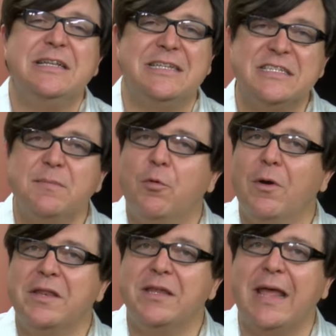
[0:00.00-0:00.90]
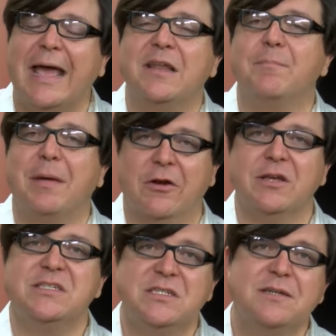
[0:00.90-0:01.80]
disappointed and
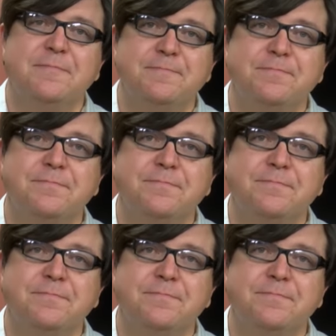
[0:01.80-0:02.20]
embarrassed. Yeah,